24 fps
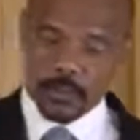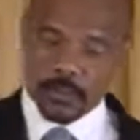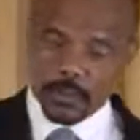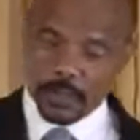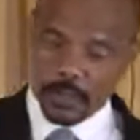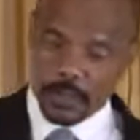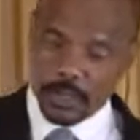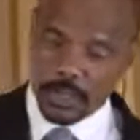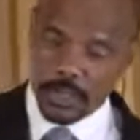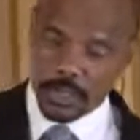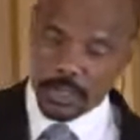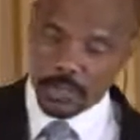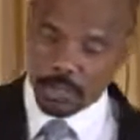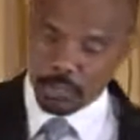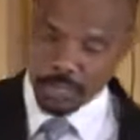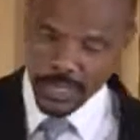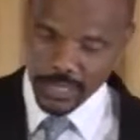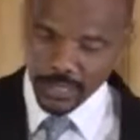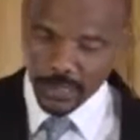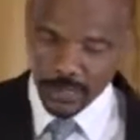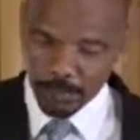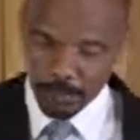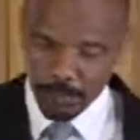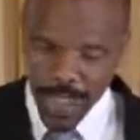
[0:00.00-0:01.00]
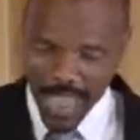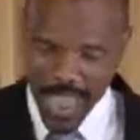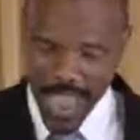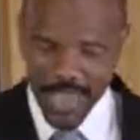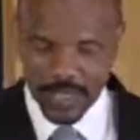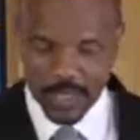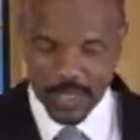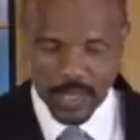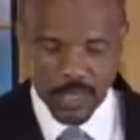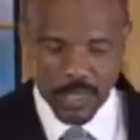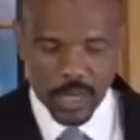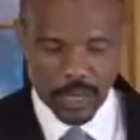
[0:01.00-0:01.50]
He's written
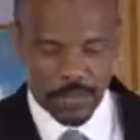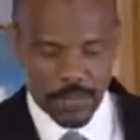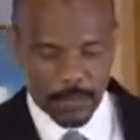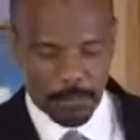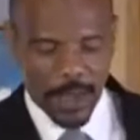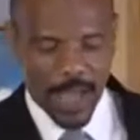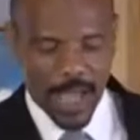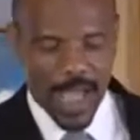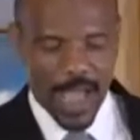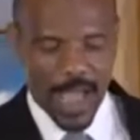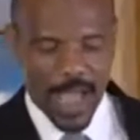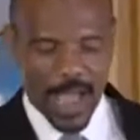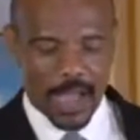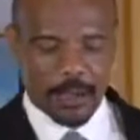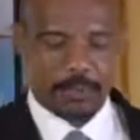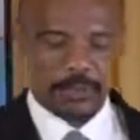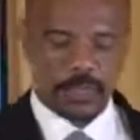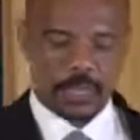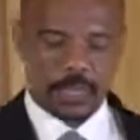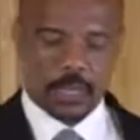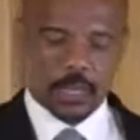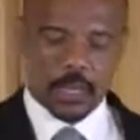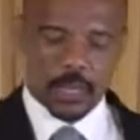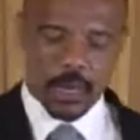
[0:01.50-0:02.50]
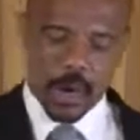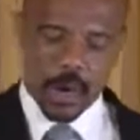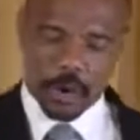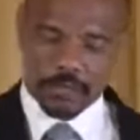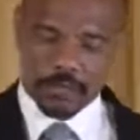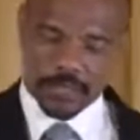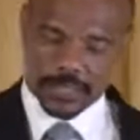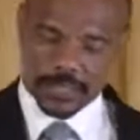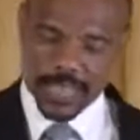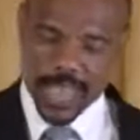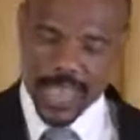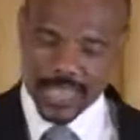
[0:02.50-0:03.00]
pardon on the palms of his
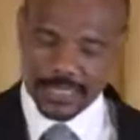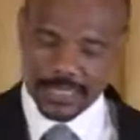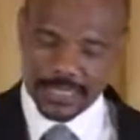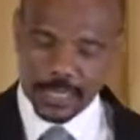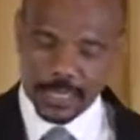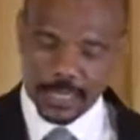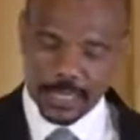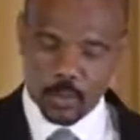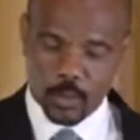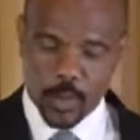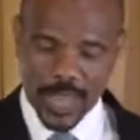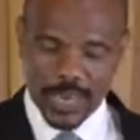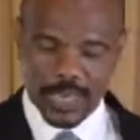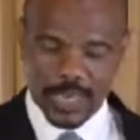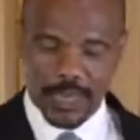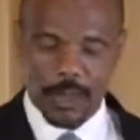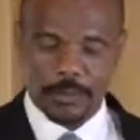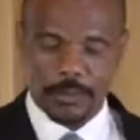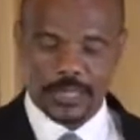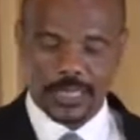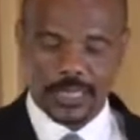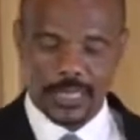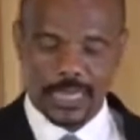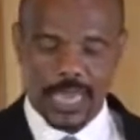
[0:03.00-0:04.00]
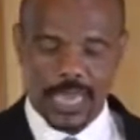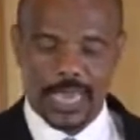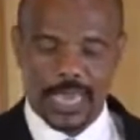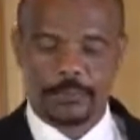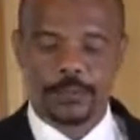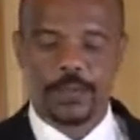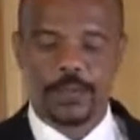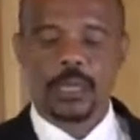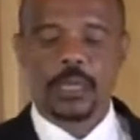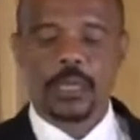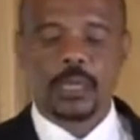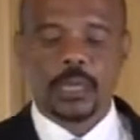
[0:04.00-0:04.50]
hands. And when he comes again,
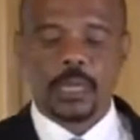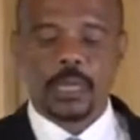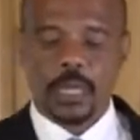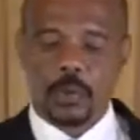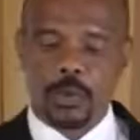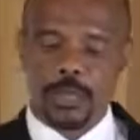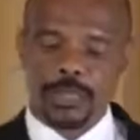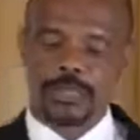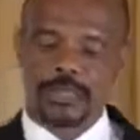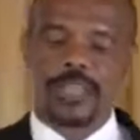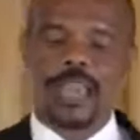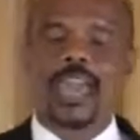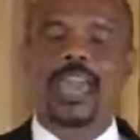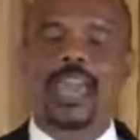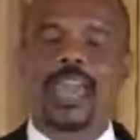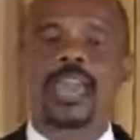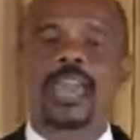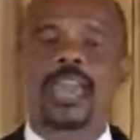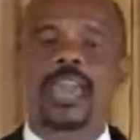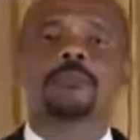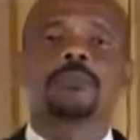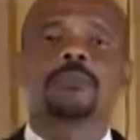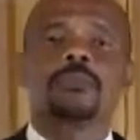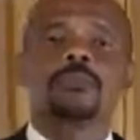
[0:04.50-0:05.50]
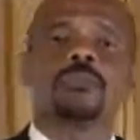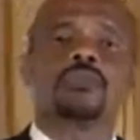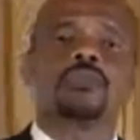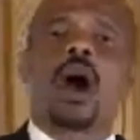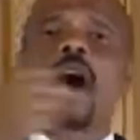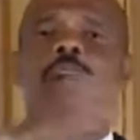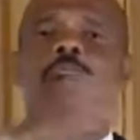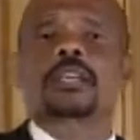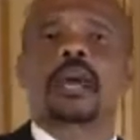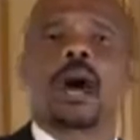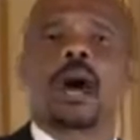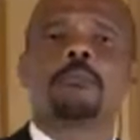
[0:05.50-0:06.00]
he will say, John,
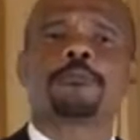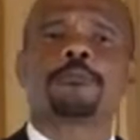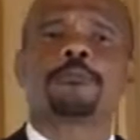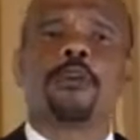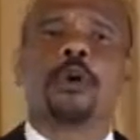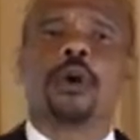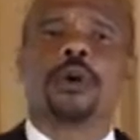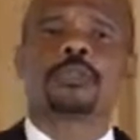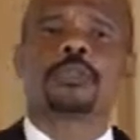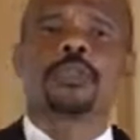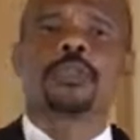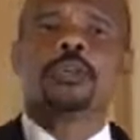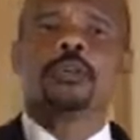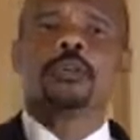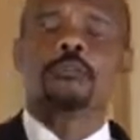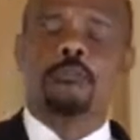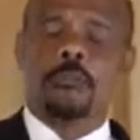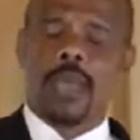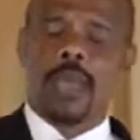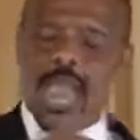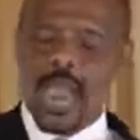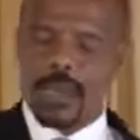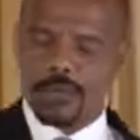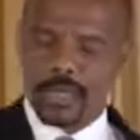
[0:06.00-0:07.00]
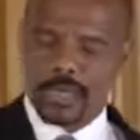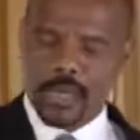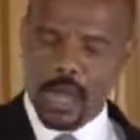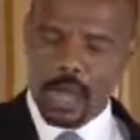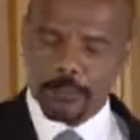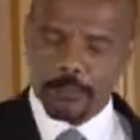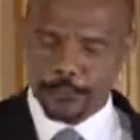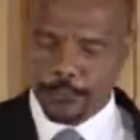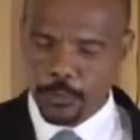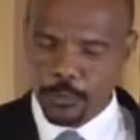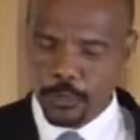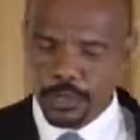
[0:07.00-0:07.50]
come forth. Mary, come
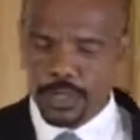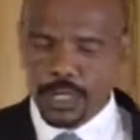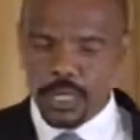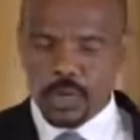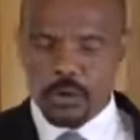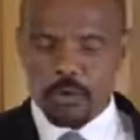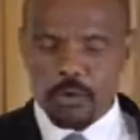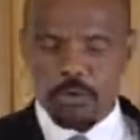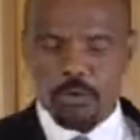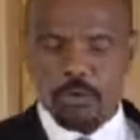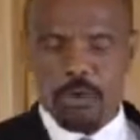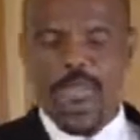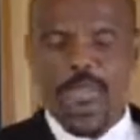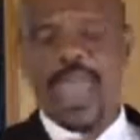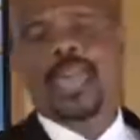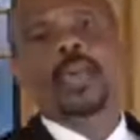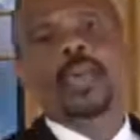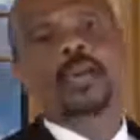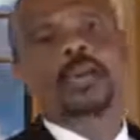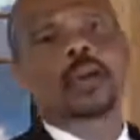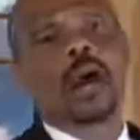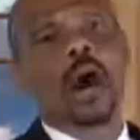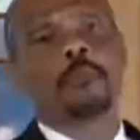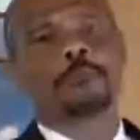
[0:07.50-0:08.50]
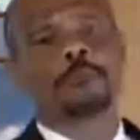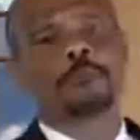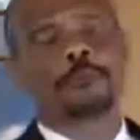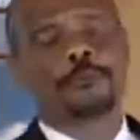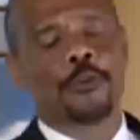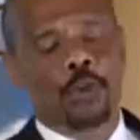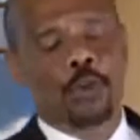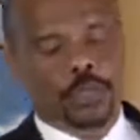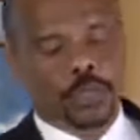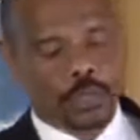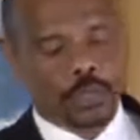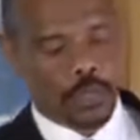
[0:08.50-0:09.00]
forth. Ray, come
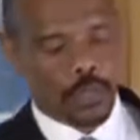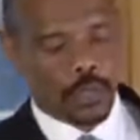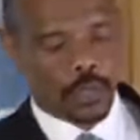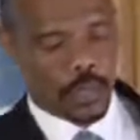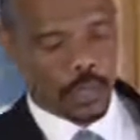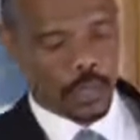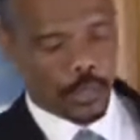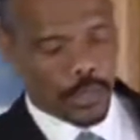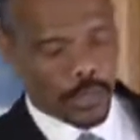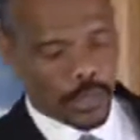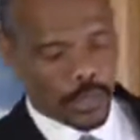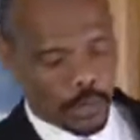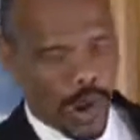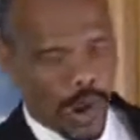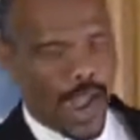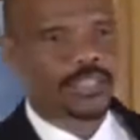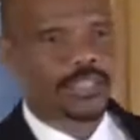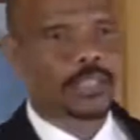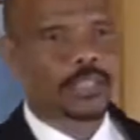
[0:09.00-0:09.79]
forth. When Christ